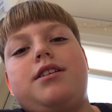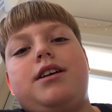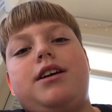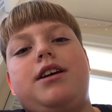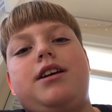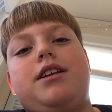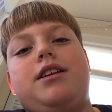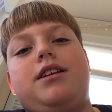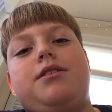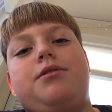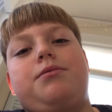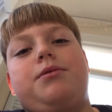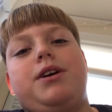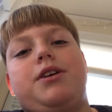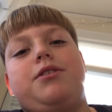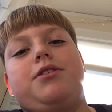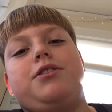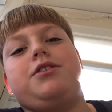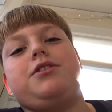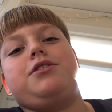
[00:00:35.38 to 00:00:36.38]
And we're
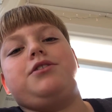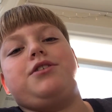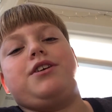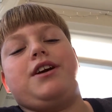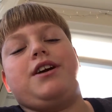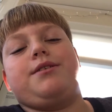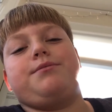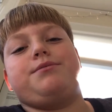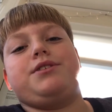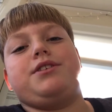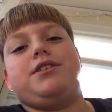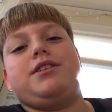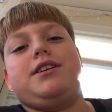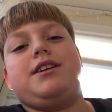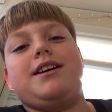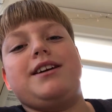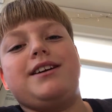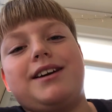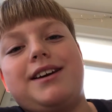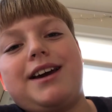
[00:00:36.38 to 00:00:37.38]
going to New Hampshire
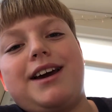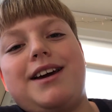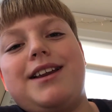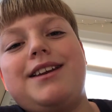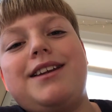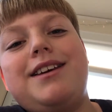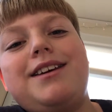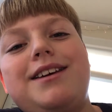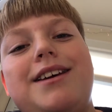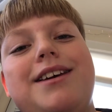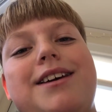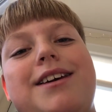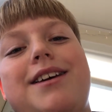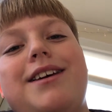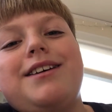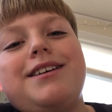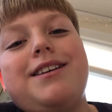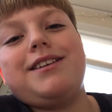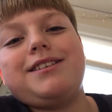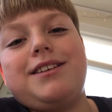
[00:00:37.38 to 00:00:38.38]
today again,
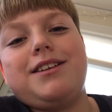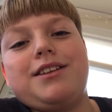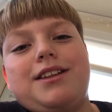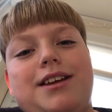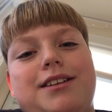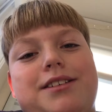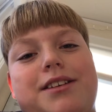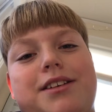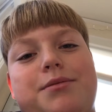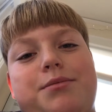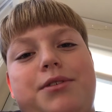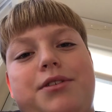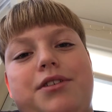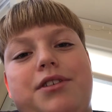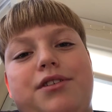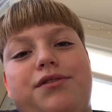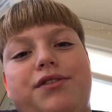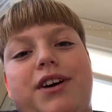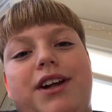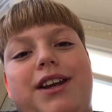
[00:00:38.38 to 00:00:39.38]
so that's going to be
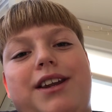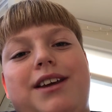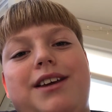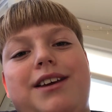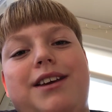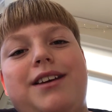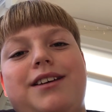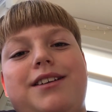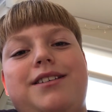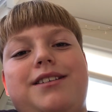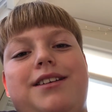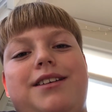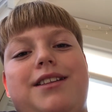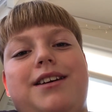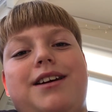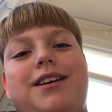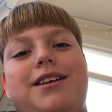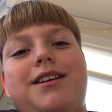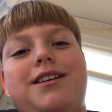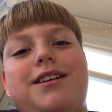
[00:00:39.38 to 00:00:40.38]
really fun. See you
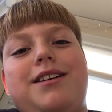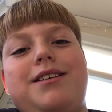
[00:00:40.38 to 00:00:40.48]
there.